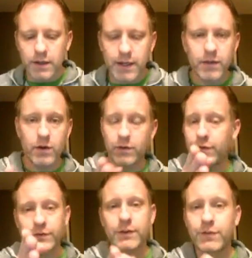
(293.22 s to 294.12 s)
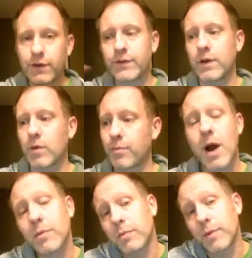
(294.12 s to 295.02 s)
either 50-50 or
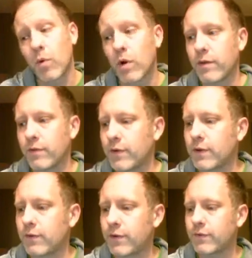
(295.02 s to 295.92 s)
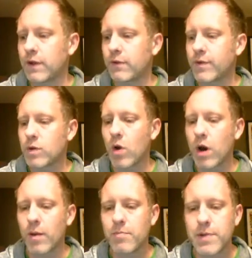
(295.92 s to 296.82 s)
probably more than 50-50 if you
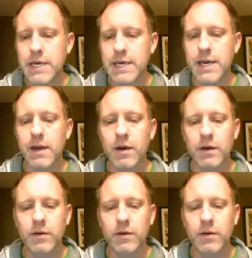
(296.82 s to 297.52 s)
want to be